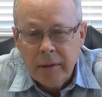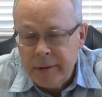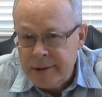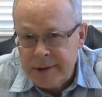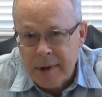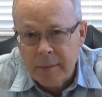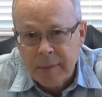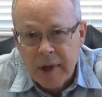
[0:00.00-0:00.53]

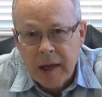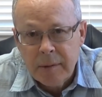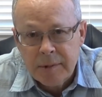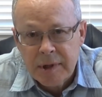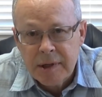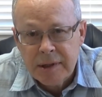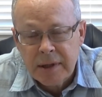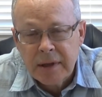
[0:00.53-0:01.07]
Sometimes
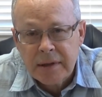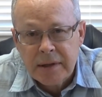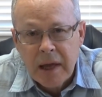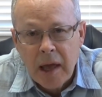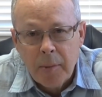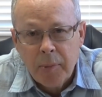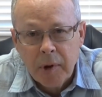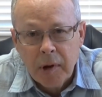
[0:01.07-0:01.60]
these things
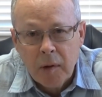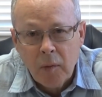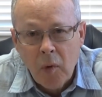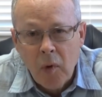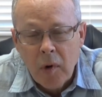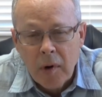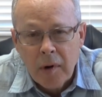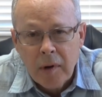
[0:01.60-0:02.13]
happen in
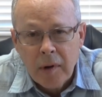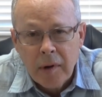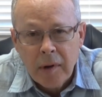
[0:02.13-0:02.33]
war.